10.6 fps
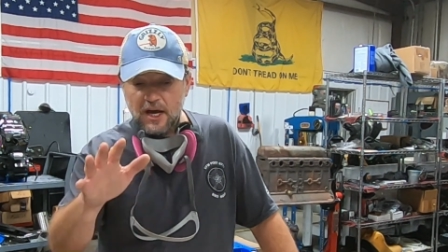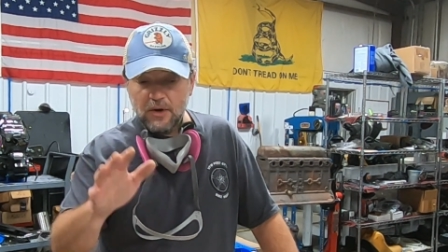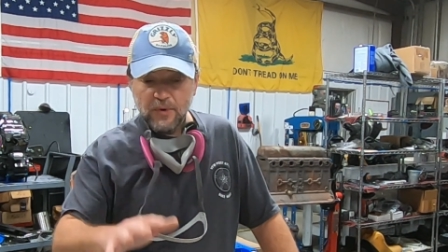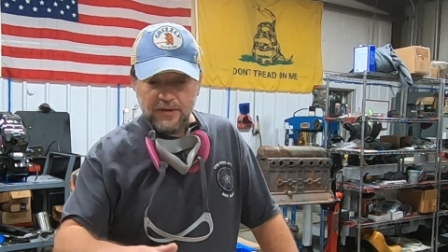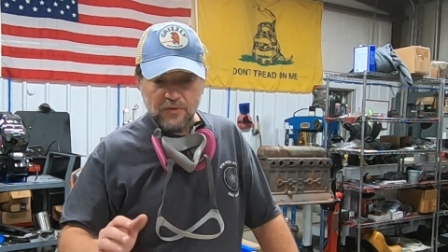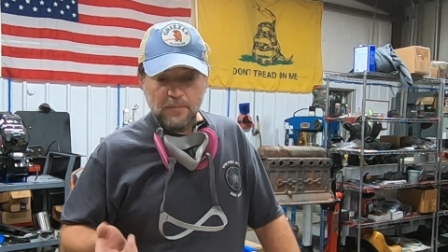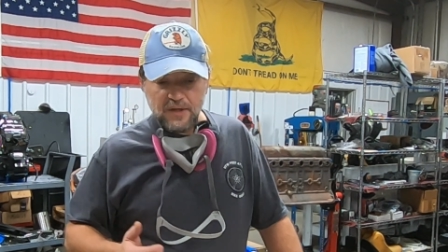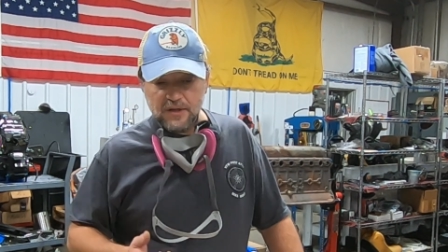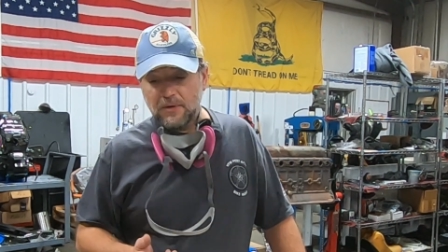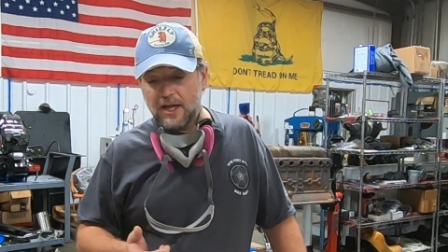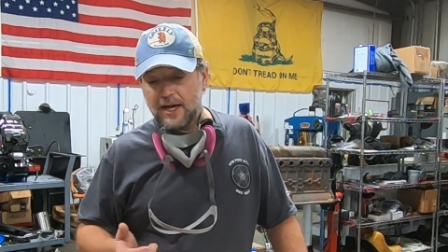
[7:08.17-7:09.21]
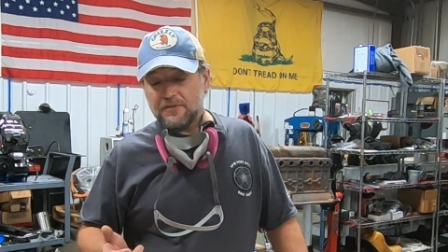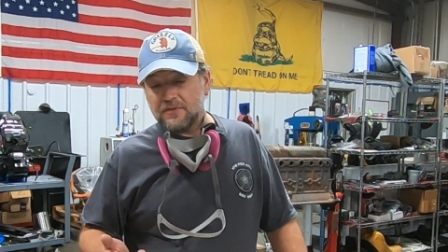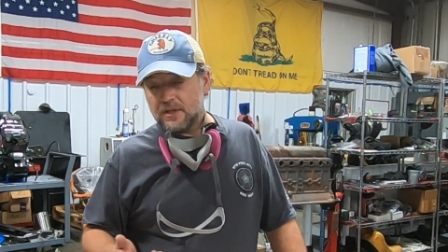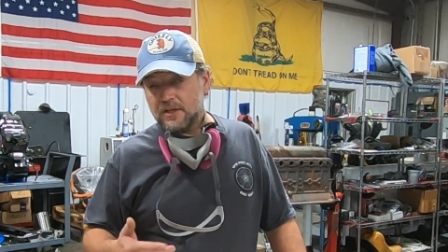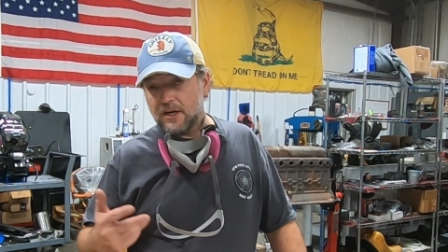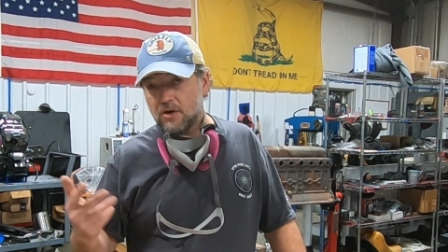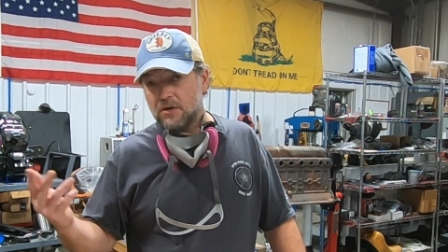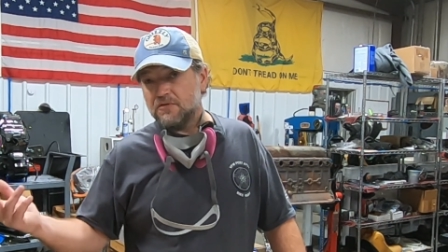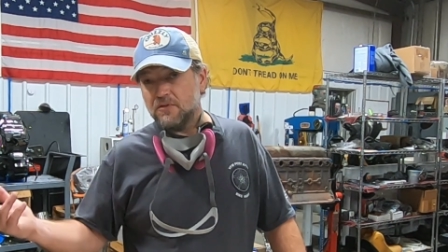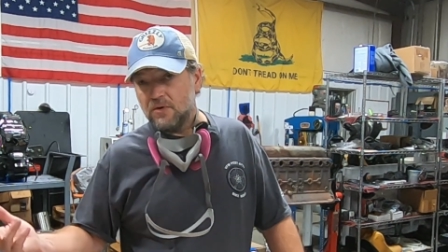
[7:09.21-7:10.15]
I went through the bead blast and then I
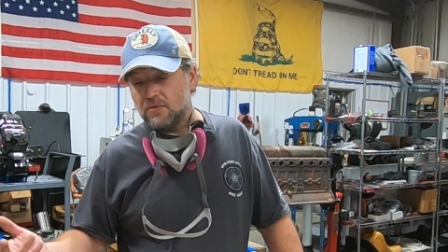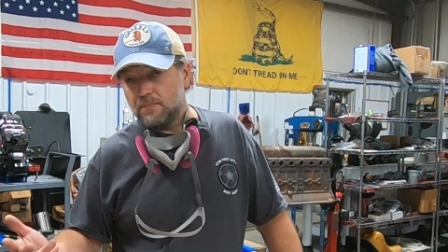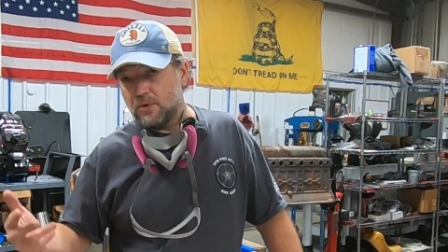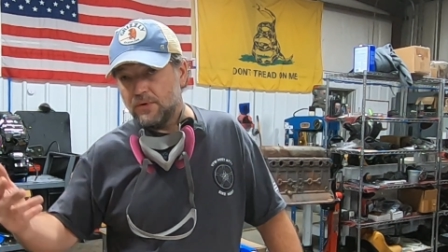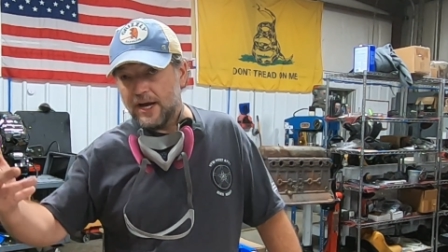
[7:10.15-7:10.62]
also pulled